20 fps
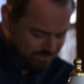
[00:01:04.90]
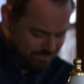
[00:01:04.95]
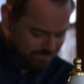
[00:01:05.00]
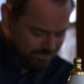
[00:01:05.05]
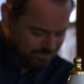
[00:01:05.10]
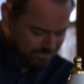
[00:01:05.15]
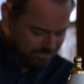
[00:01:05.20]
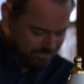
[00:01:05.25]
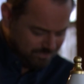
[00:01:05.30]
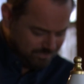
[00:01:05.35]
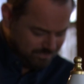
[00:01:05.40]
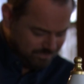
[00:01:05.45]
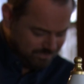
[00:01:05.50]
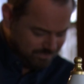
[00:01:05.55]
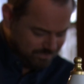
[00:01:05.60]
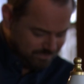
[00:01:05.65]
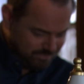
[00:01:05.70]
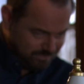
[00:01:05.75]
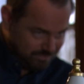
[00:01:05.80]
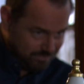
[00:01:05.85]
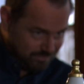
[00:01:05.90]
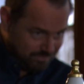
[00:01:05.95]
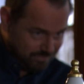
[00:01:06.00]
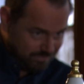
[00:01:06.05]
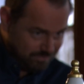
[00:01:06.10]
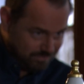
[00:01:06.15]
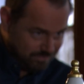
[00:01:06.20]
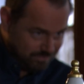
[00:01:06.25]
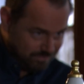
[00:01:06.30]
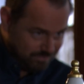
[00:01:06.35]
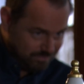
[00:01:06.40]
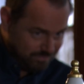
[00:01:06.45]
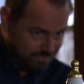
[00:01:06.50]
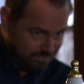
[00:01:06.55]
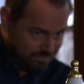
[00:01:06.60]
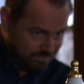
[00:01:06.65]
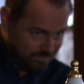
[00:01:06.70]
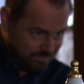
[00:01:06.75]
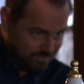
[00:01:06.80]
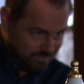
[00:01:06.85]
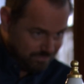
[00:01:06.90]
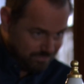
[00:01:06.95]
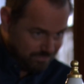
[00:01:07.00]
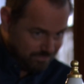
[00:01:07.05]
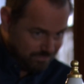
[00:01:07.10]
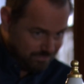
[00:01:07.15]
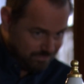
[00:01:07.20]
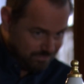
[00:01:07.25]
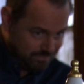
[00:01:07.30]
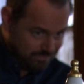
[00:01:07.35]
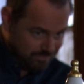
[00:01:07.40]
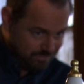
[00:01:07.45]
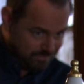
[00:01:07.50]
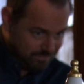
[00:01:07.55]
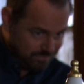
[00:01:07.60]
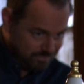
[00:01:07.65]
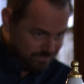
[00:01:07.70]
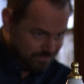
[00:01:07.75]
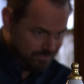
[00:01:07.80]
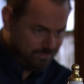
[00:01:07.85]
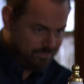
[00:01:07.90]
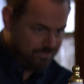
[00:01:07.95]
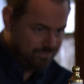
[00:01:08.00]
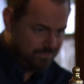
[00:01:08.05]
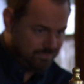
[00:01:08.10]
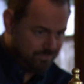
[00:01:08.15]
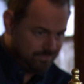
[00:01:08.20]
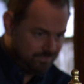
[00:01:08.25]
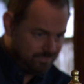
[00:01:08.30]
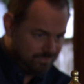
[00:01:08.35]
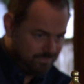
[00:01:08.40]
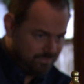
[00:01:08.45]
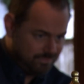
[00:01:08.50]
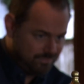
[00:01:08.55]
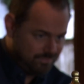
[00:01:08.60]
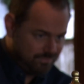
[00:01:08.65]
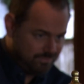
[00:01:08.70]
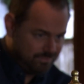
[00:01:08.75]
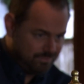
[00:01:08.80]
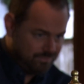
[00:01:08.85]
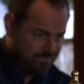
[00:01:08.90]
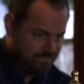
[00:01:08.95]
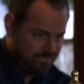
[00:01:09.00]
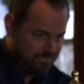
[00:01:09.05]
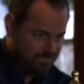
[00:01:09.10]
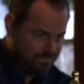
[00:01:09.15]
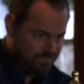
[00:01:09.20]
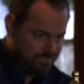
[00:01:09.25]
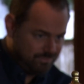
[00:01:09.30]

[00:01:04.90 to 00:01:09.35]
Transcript: This person isn't speaking.